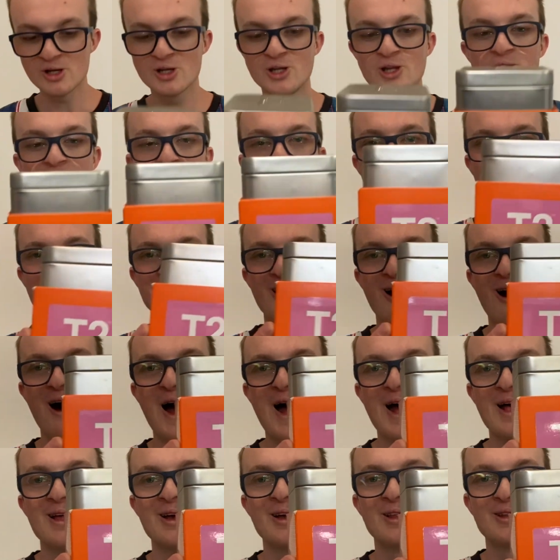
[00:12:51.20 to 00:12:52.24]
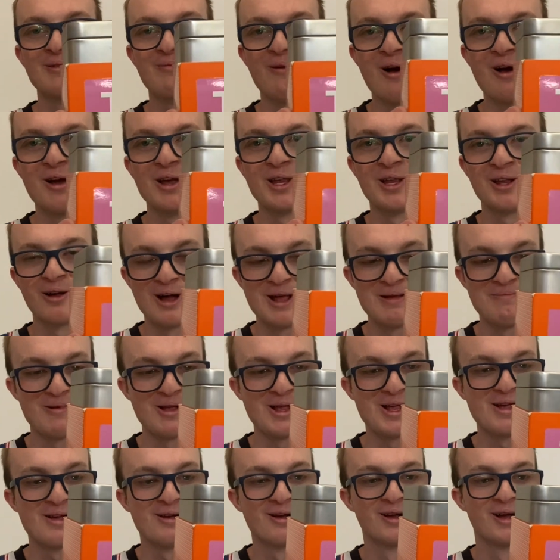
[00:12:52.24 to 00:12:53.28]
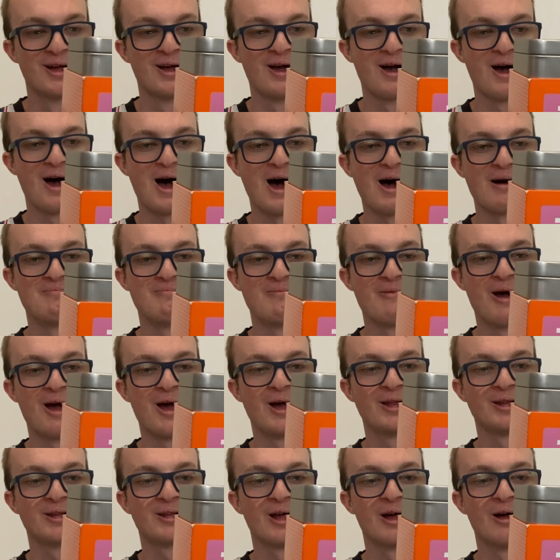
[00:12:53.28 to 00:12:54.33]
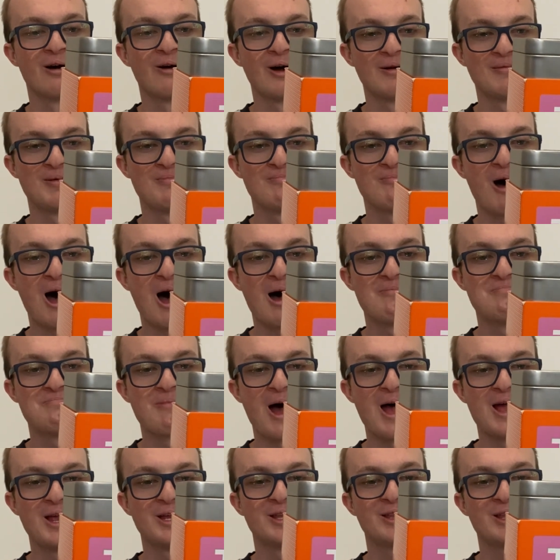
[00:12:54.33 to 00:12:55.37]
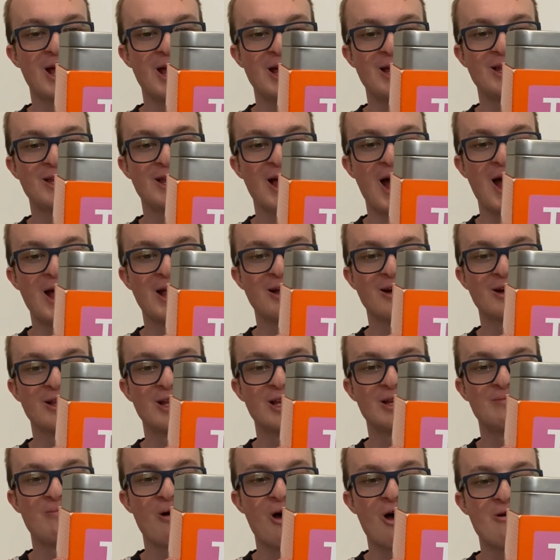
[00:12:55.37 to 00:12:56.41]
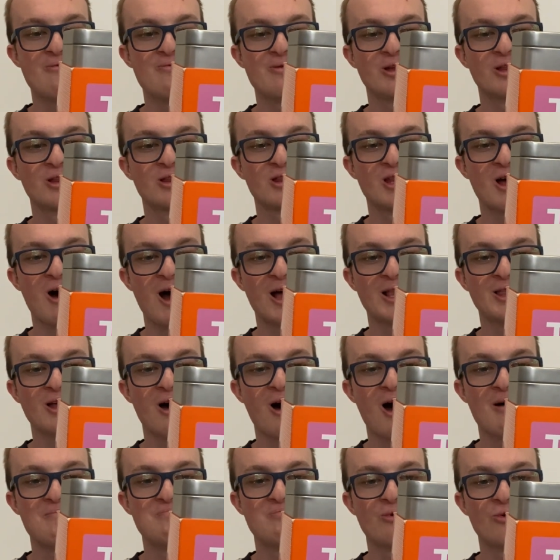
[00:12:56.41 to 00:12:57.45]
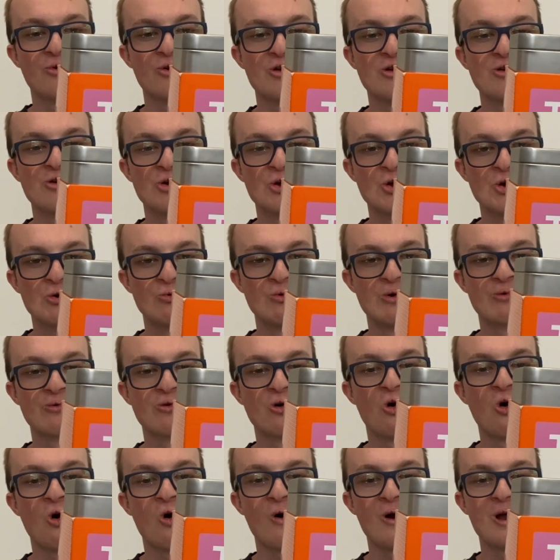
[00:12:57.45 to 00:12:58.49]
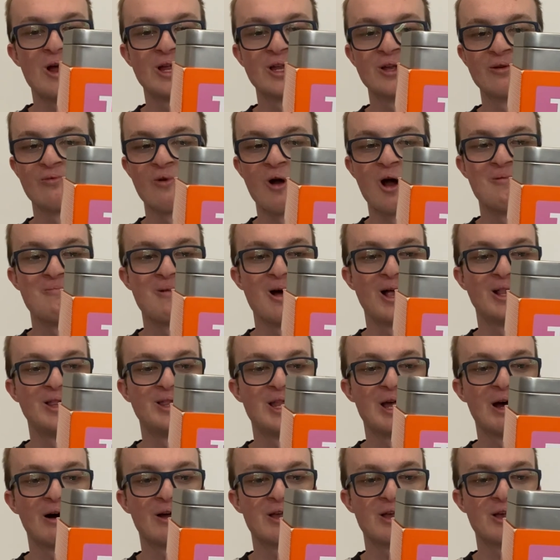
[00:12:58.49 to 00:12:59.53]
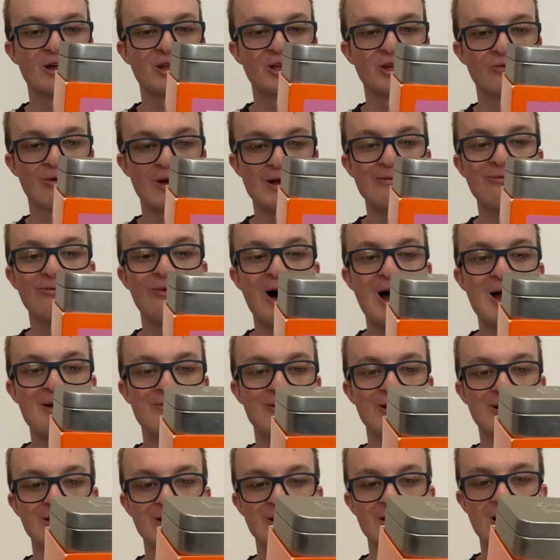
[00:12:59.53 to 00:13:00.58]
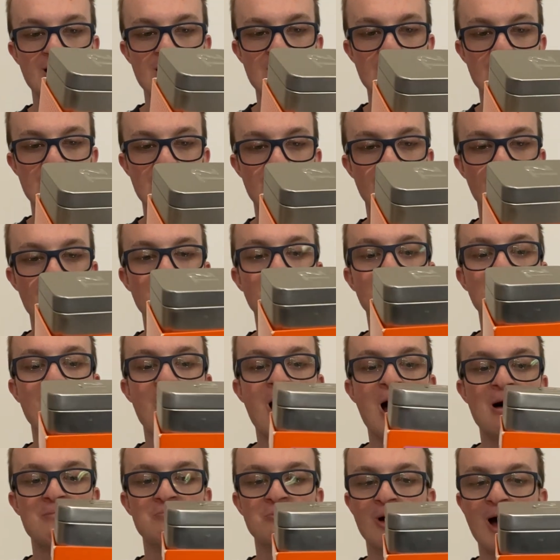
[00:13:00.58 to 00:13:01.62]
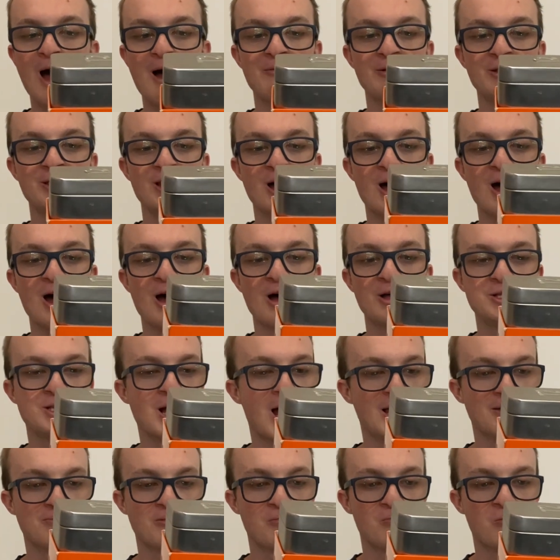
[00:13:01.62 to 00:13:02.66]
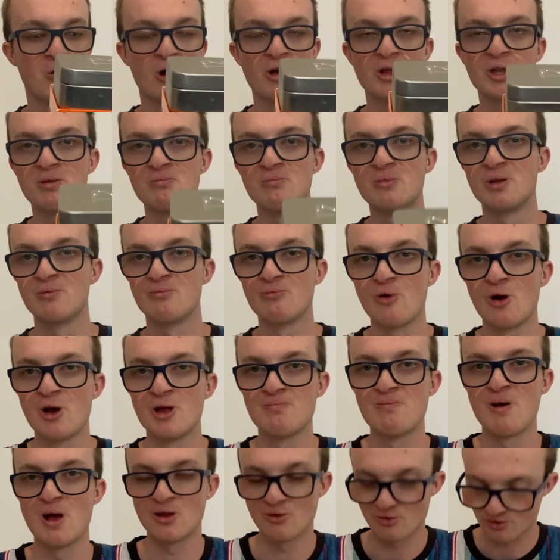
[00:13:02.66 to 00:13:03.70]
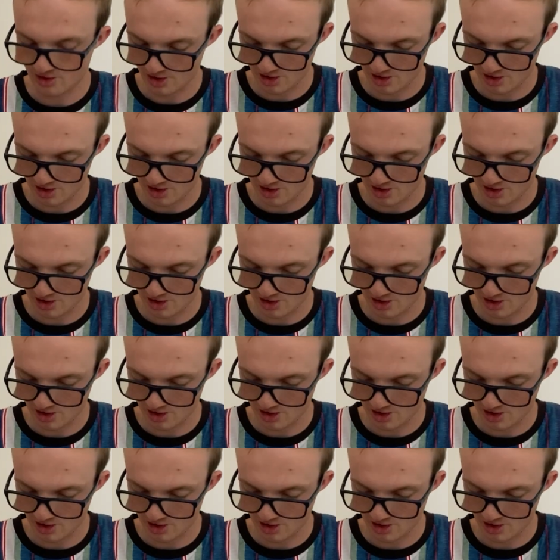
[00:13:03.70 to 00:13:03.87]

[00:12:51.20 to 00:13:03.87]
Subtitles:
Sleep Tight, it's very sleepy. It's a lemon balm based tea saying that it's perfect nighttime brew with glorious aroma and delicate sweet flavours. Lemon balm, lavender, jasmine blossoms and rose petals.